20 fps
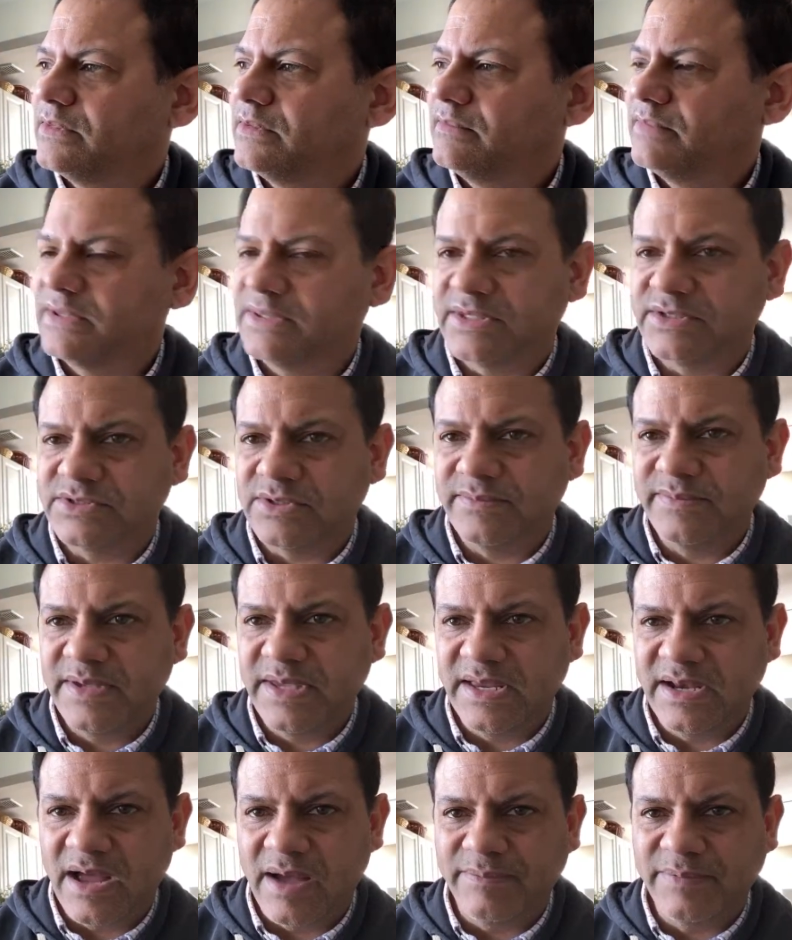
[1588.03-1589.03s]
But this will be
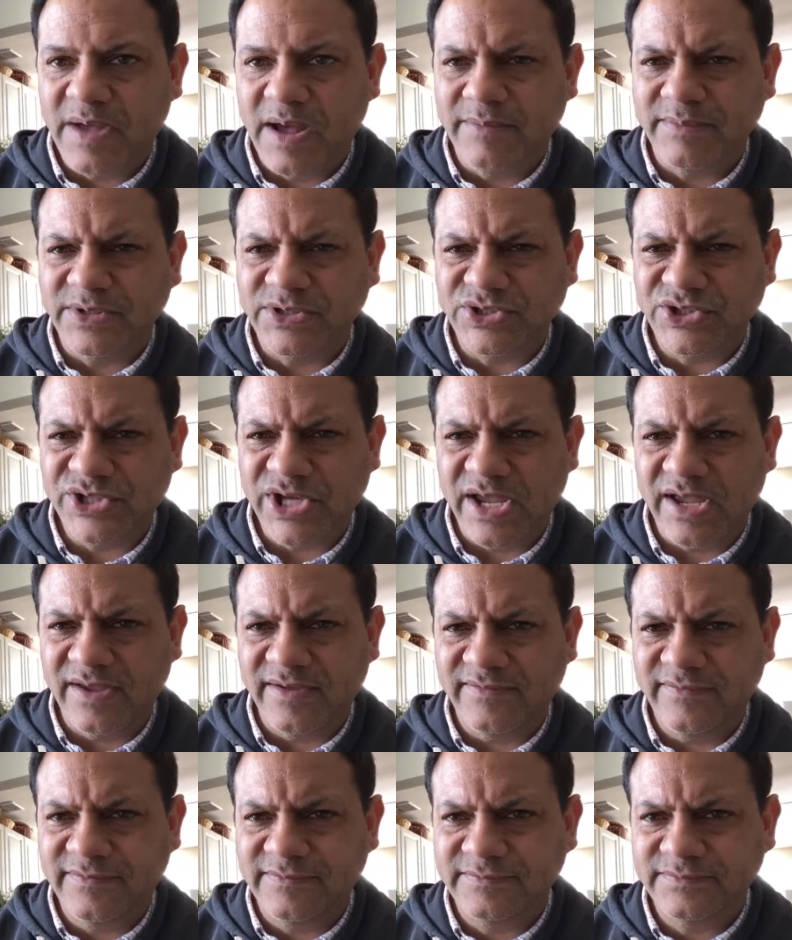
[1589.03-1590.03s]
an upcoming
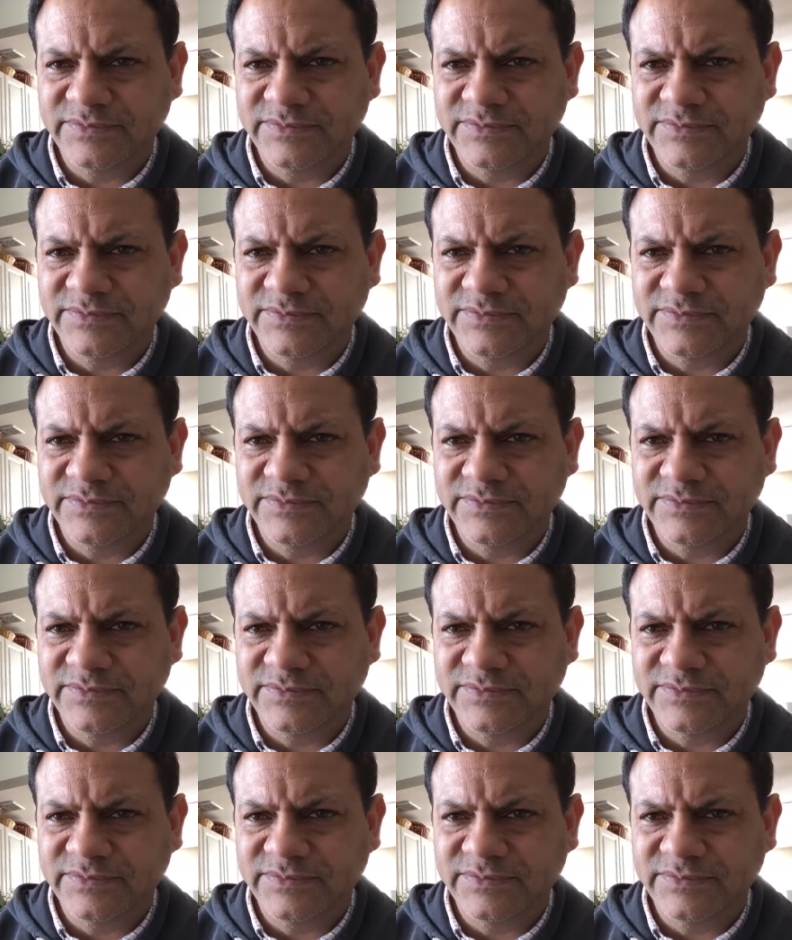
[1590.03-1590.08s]
shave.